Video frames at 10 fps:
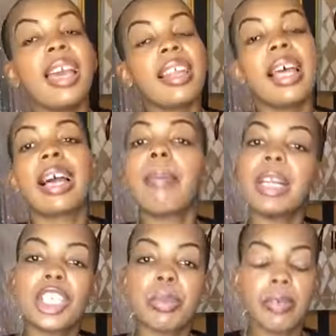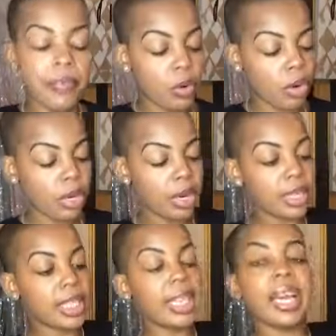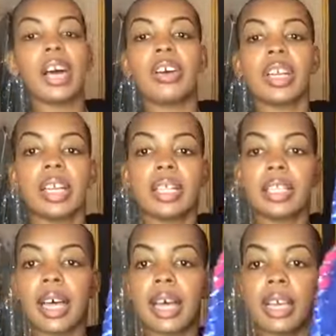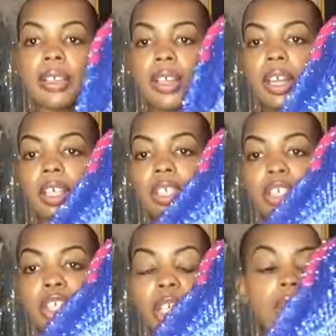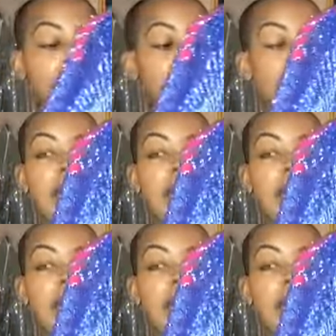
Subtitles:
And like I mentioned before, see how on the inside there's the sheets?